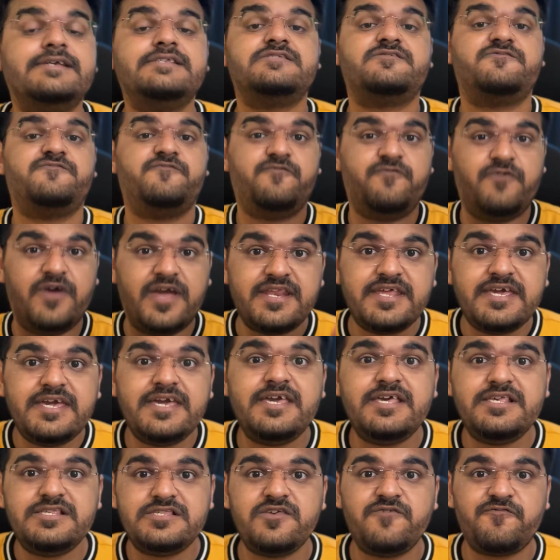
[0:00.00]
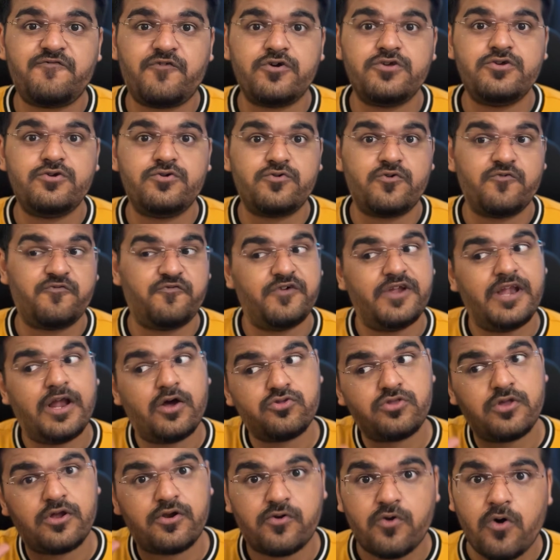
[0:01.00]
is very easy for you to fill
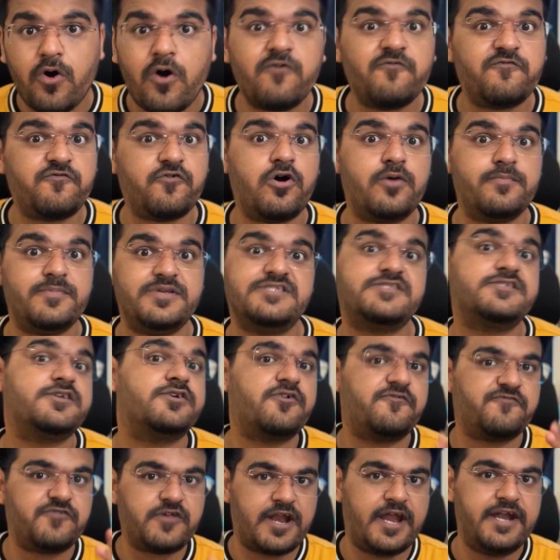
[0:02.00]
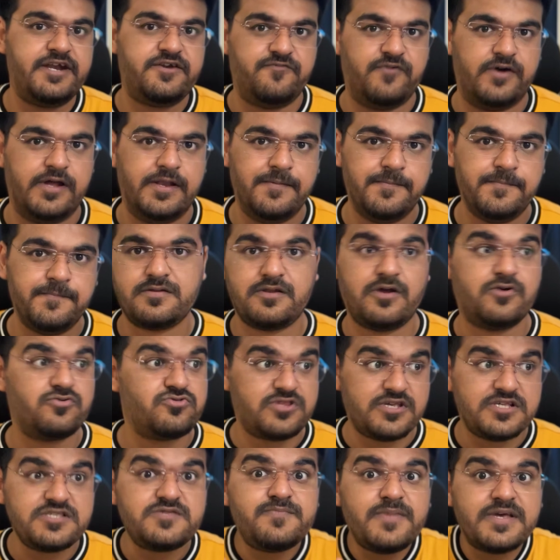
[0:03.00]
out the wrong form instead of the right one. Now,
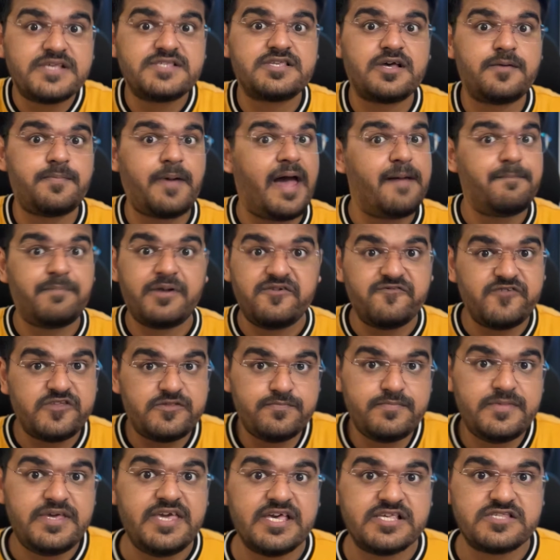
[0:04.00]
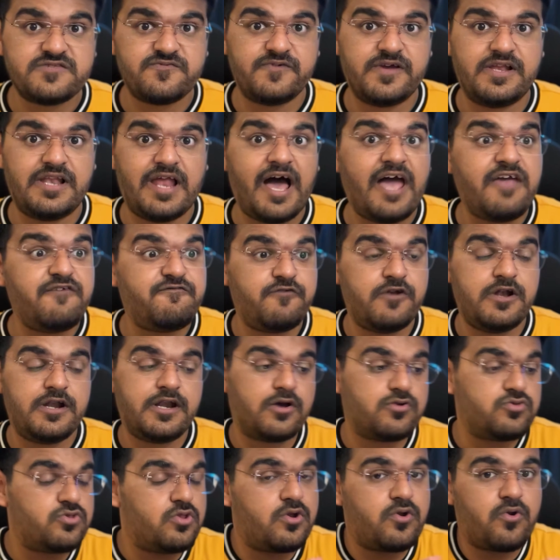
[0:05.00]
this mix-up happened with me as well. I filled
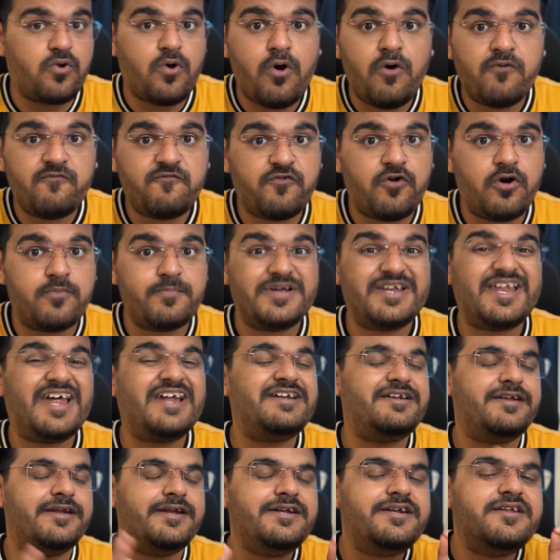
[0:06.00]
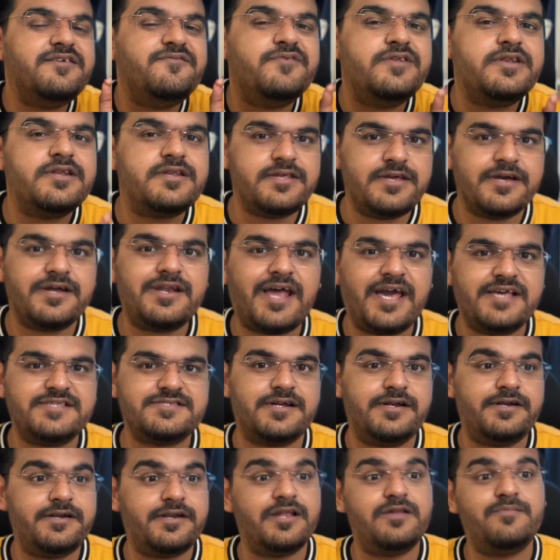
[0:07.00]
out the wrong form and I didn't even realize
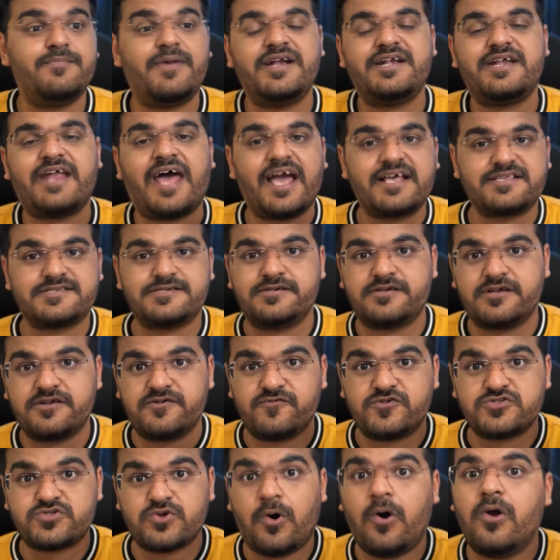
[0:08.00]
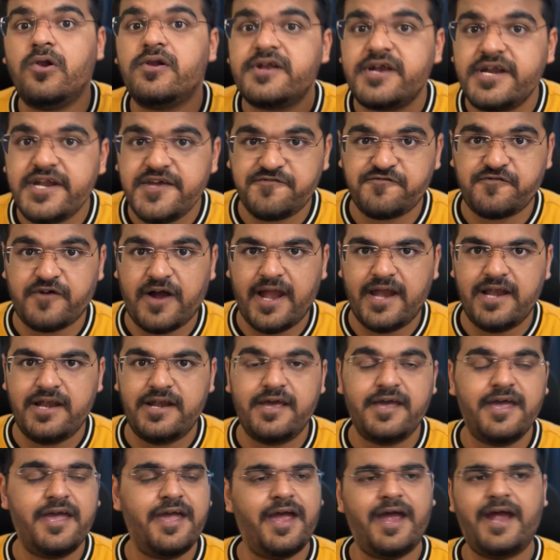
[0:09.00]
until my tax return was already filed
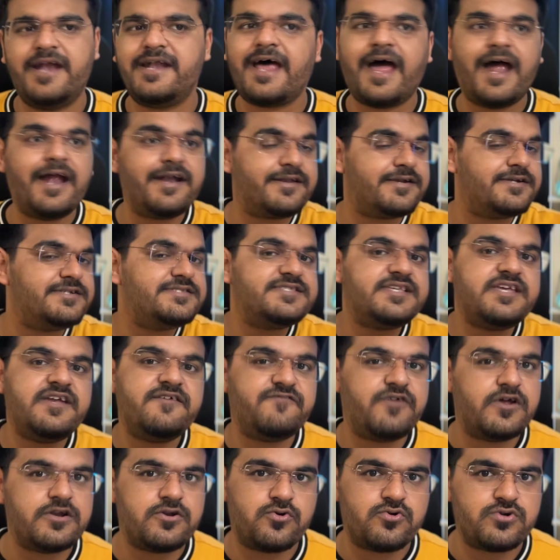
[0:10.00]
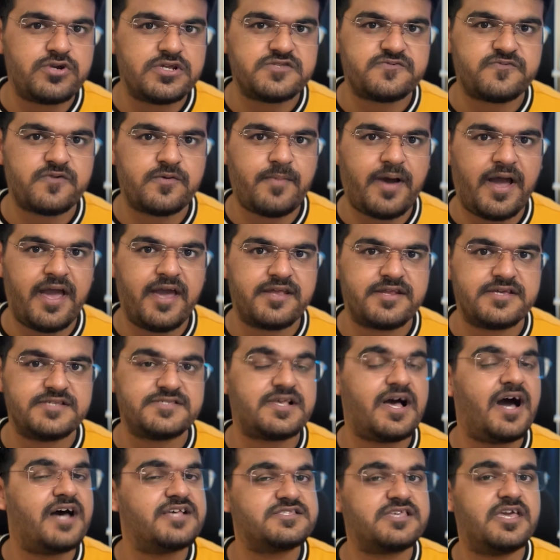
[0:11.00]
and I had received a notice from
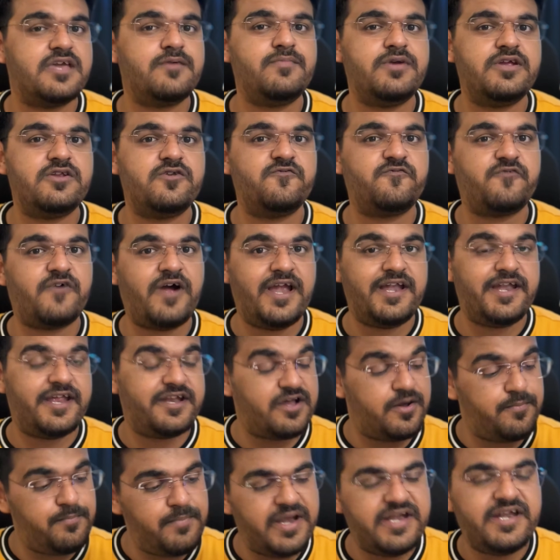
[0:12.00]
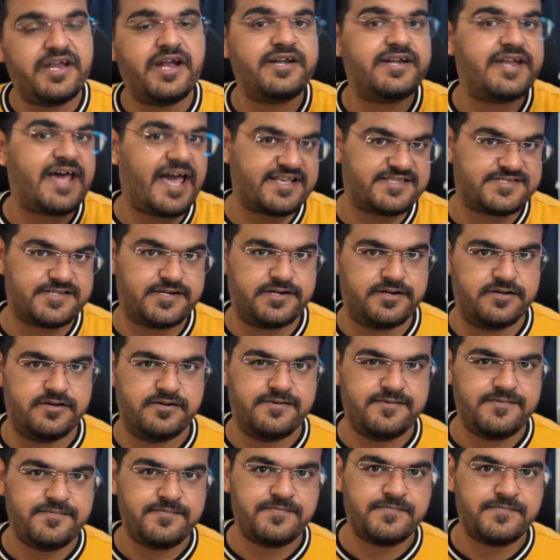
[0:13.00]
IRS asking me to file an amended tax return,